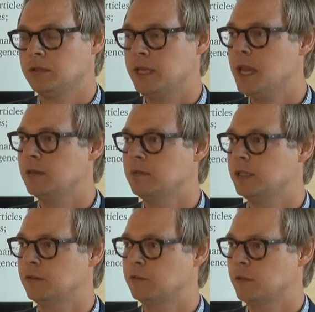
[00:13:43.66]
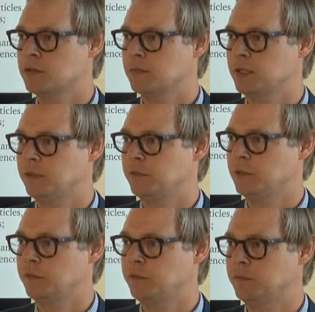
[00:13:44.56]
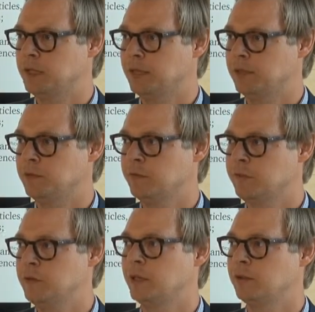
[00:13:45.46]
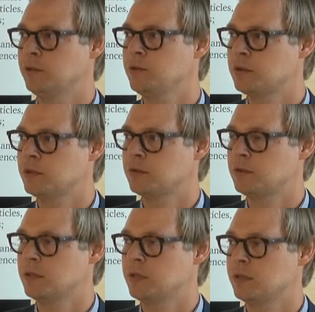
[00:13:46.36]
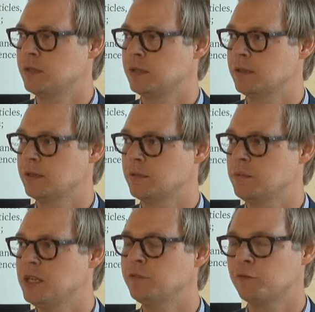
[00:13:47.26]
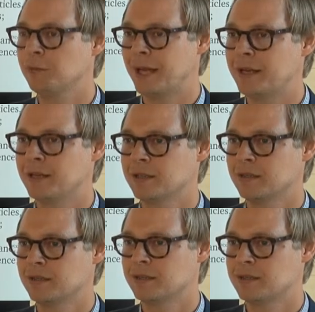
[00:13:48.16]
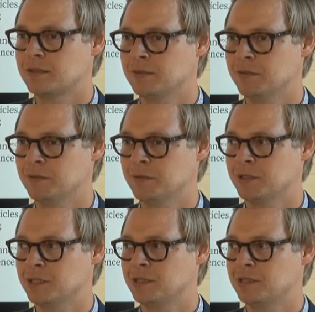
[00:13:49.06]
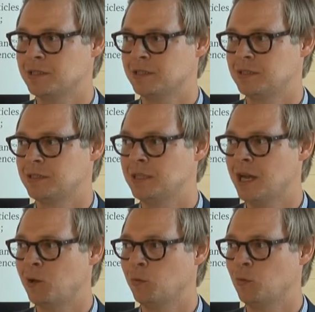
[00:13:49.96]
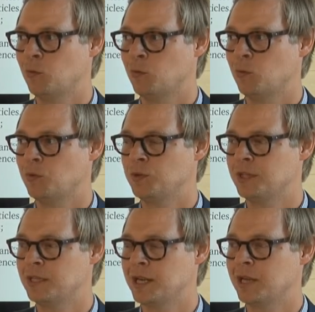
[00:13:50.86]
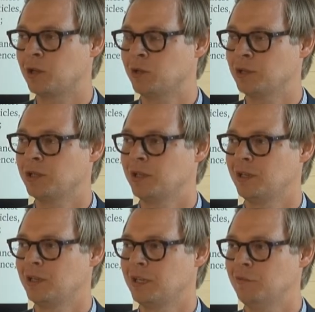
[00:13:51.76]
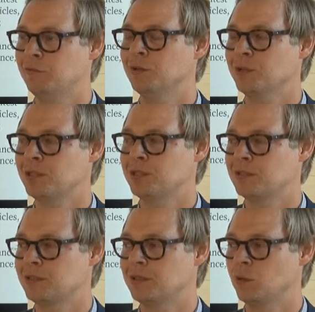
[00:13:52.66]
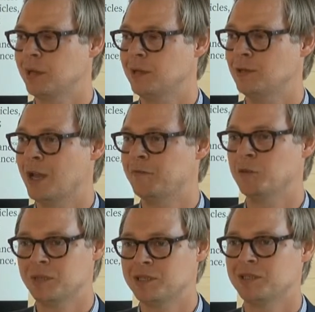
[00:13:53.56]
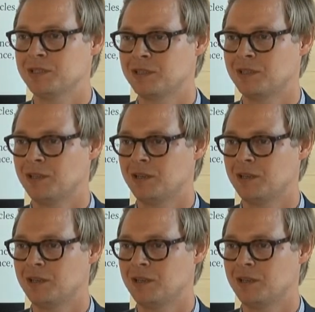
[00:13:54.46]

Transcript: Yeah, I mean, of course, I mean, if you can use it in a meaningful manner, so you can see how the data could influence the way you have your business,